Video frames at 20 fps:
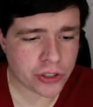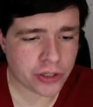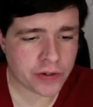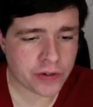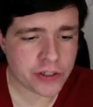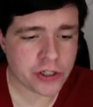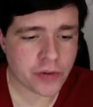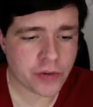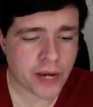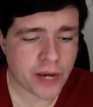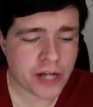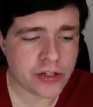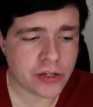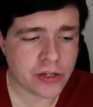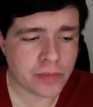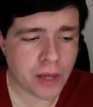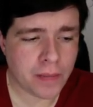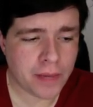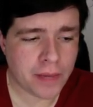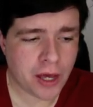There is no
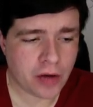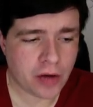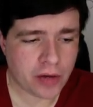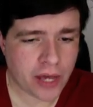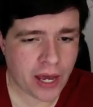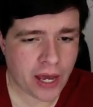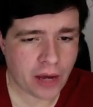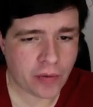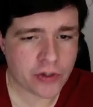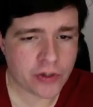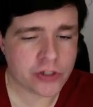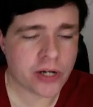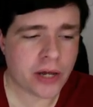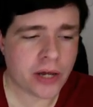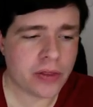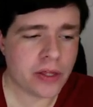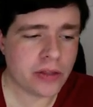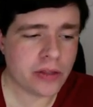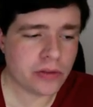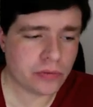HMM Hellcat, which
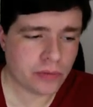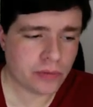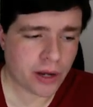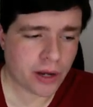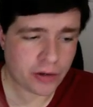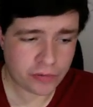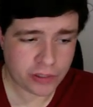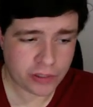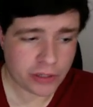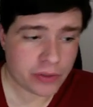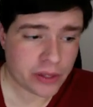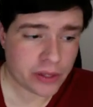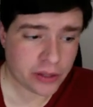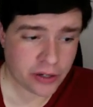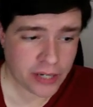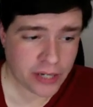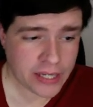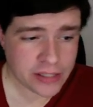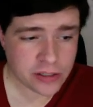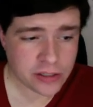I really think there
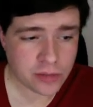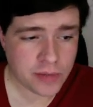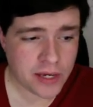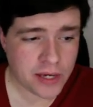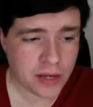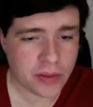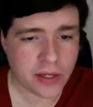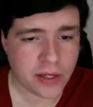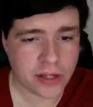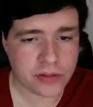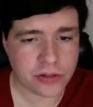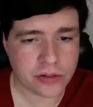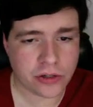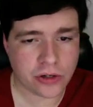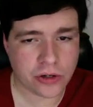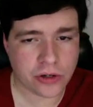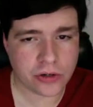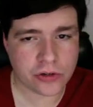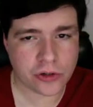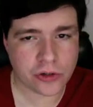needs to be. I think it's a
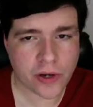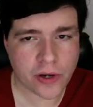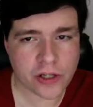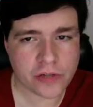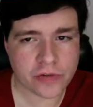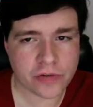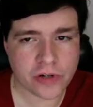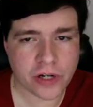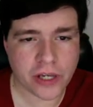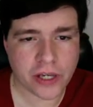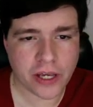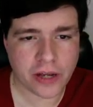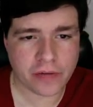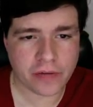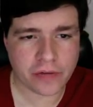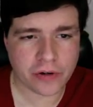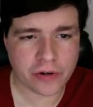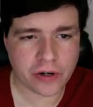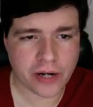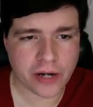good choice for a kit
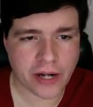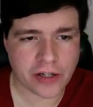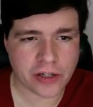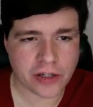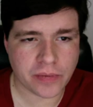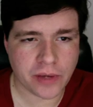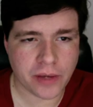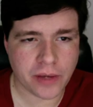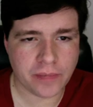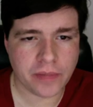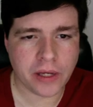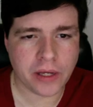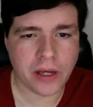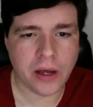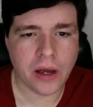for an HMM.